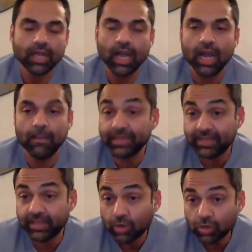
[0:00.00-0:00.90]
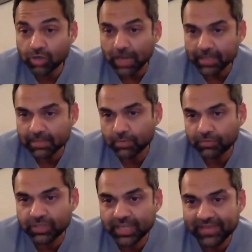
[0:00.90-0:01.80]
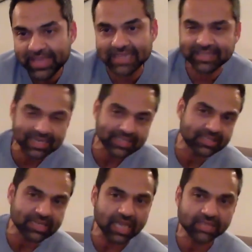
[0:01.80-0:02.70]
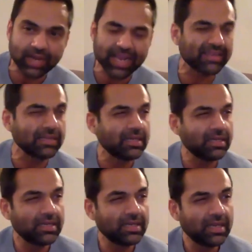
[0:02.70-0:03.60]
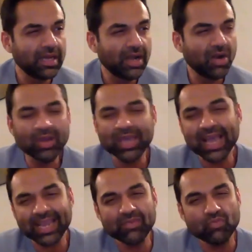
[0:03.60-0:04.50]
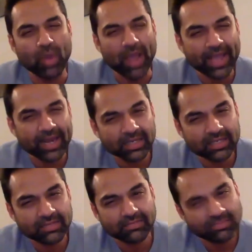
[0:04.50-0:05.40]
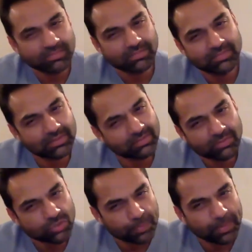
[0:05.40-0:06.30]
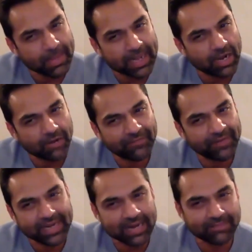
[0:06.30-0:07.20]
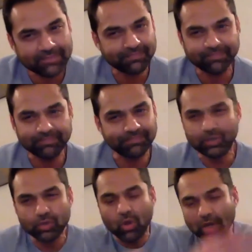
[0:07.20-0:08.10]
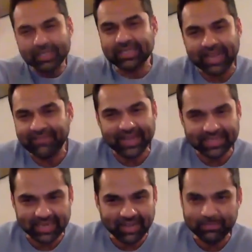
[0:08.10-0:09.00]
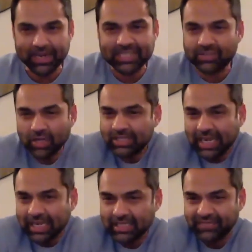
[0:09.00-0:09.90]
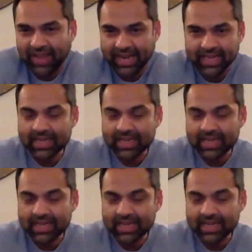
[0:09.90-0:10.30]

But the good dramas moved to TV, and suddenly the stars were like, okay, I can wear a Superman outfit and do all this sci-fi stuff, but it's not satisfying.